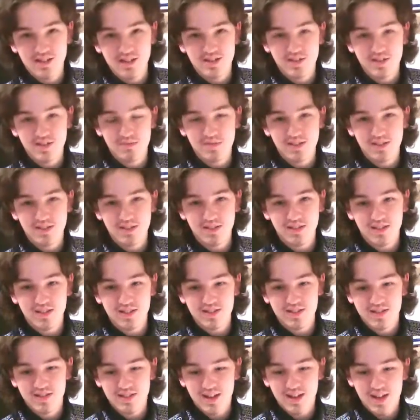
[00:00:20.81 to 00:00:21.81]
something
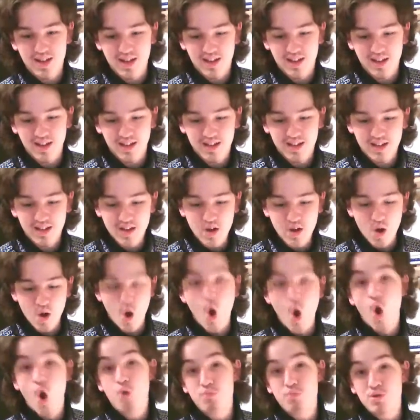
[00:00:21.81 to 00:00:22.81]
that I
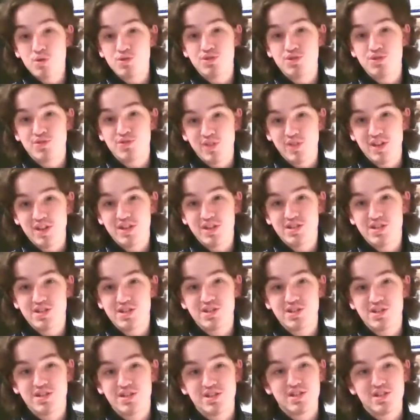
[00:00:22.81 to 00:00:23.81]
almost
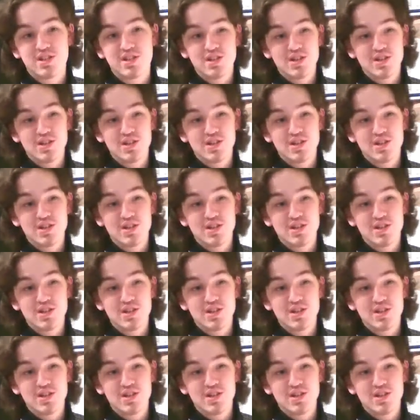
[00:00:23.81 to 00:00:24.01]
finished